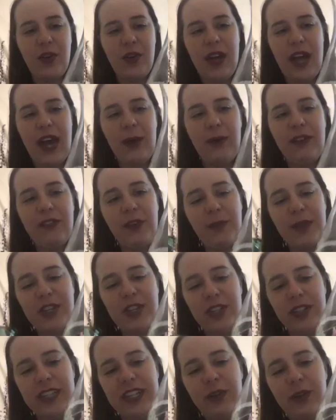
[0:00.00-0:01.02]
however much
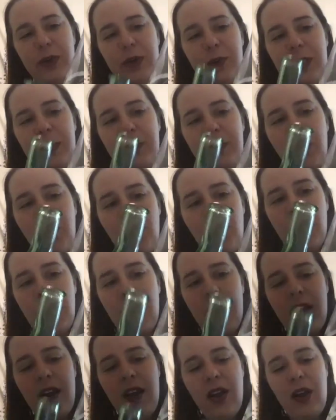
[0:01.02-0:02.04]
liquid we
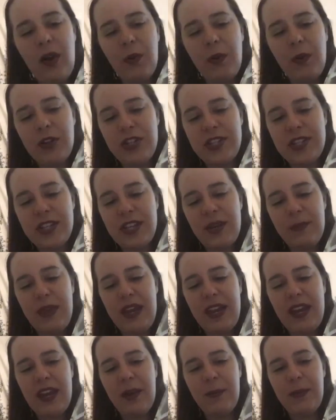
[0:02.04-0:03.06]
pour, we're just gonna
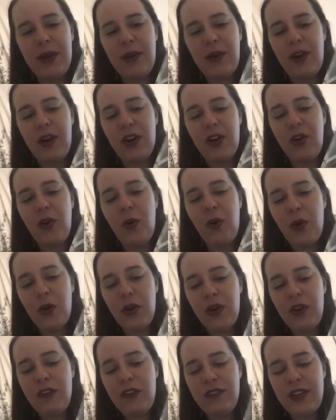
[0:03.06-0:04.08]
make about a
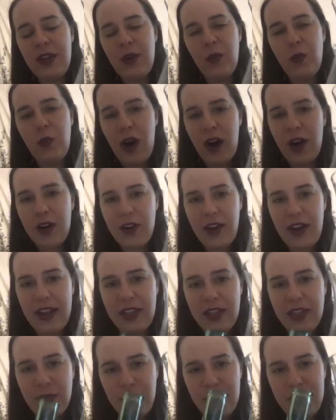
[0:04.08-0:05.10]
quarter of it water and
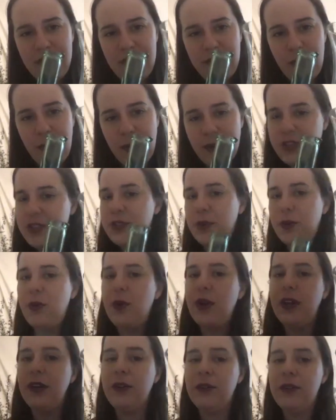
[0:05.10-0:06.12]
3/4
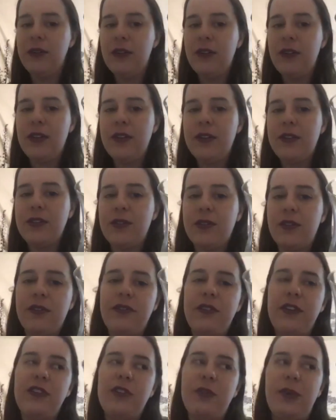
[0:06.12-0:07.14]
oil. So if
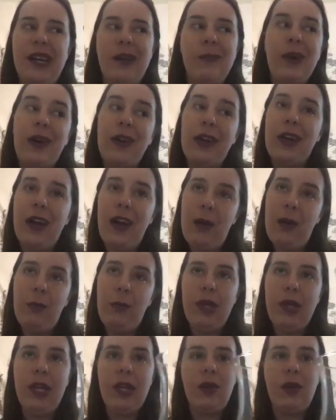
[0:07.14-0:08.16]
you're doing about a cup,
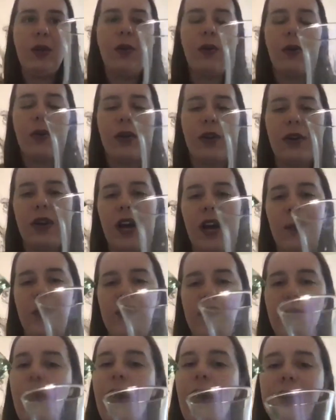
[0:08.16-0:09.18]
a quarter cup of
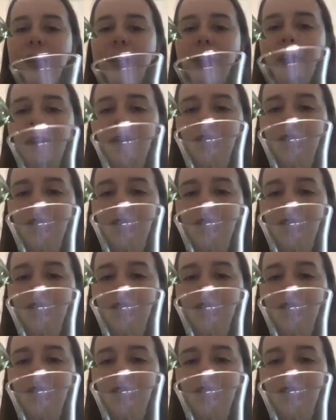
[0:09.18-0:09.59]
water.